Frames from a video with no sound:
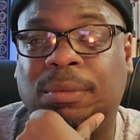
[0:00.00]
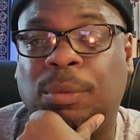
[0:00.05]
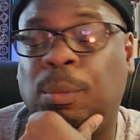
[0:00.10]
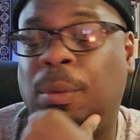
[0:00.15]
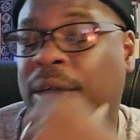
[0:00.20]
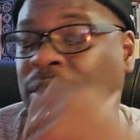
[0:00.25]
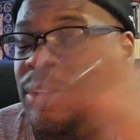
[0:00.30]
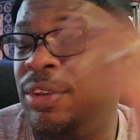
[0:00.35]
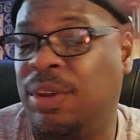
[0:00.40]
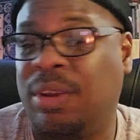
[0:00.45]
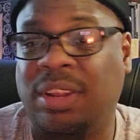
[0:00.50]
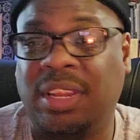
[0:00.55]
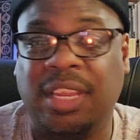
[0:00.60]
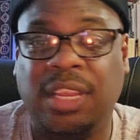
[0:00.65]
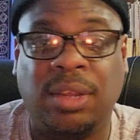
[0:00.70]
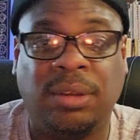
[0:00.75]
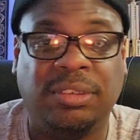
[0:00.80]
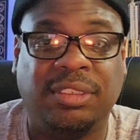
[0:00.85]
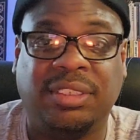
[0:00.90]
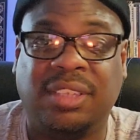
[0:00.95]
Whether you're
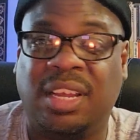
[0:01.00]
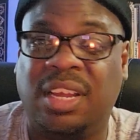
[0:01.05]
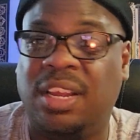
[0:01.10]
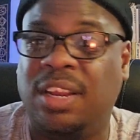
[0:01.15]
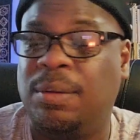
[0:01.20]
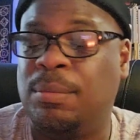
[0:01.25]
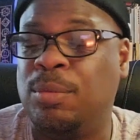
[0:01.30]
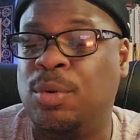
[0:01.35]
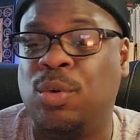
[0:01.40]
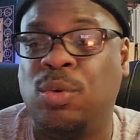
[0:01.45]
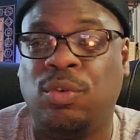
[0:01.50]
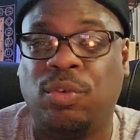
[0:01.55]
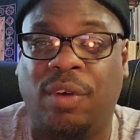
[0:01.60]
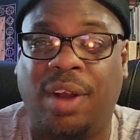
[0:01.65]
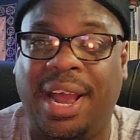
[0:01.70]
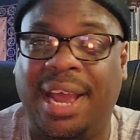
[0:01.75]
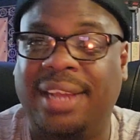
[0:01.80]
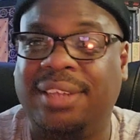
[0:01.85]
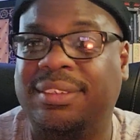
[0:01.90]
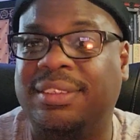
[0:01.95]
Leo sun, moon,
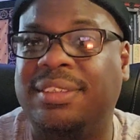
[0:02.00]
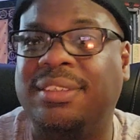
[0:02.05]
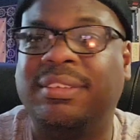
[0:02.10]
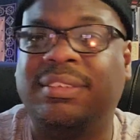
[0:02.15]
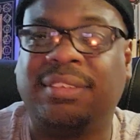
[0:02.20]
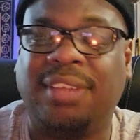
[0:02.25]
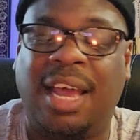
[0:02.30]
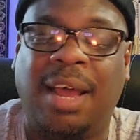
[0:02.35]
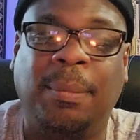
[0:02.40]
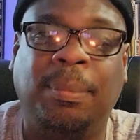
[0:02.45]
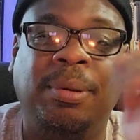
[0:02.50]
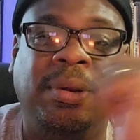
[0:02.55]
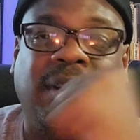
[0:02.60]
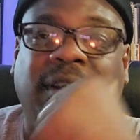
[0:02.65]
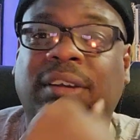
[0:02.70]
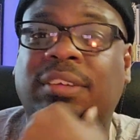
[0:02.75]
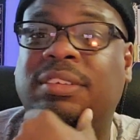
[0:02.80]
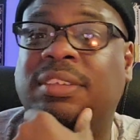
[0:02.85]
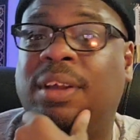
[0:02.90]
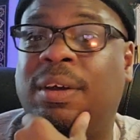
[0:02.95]
rising, stop putting
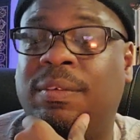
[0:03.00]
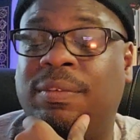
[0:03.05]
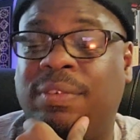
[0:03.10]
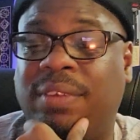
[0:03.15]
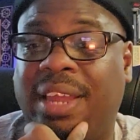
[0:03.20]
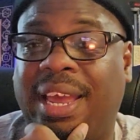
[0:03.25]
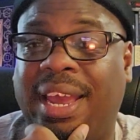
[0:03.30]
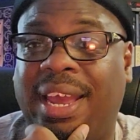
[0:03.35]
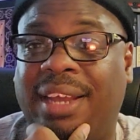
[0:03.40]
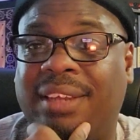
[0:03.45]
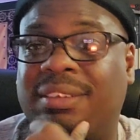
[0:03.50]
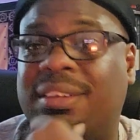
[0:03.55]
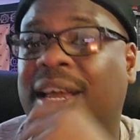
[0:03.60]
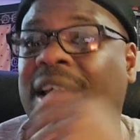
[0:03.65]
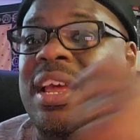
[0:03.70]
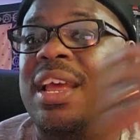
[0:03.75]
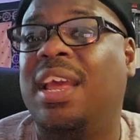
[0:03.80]
yourself last.